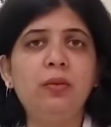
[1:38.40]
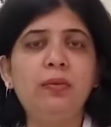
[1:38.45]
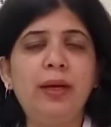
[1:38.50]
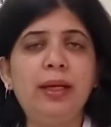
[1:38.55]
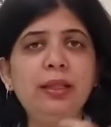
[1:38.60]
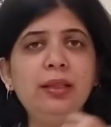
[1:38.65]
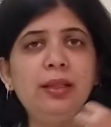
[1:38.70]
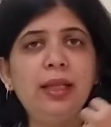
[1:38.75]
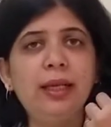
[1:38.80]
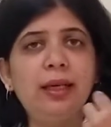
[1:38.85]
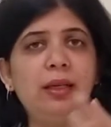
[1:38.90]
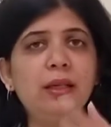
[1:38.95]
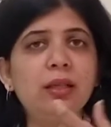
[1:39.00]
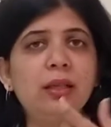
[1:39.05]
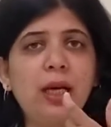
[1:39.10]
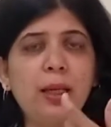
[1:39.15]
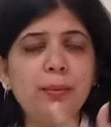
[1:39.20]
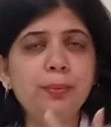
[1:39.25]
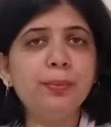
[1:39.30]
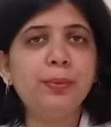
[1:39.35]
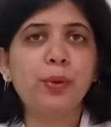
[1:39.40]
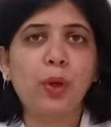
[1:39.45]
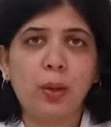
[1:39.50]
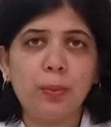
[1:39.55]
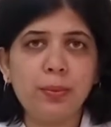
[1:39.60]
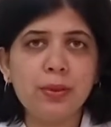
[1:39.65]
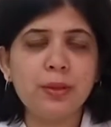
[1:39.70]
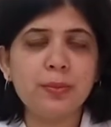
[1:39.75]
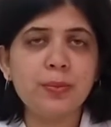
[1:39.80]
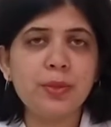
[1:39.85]
when there are gum
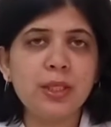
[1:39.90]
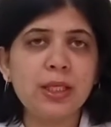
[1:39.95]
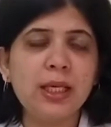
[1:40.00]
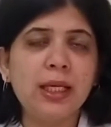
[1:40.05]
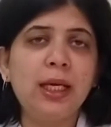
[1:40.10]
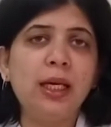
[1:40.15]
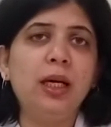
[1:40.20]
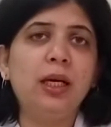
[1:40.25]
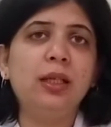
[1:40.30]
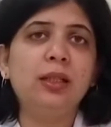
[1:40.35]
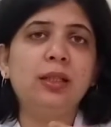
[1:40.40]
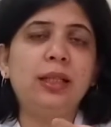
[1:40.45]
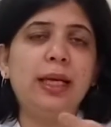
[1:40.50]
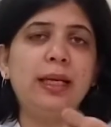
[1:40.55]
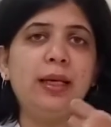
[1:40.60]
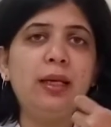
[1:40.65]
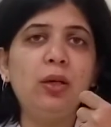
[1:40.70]
problems, there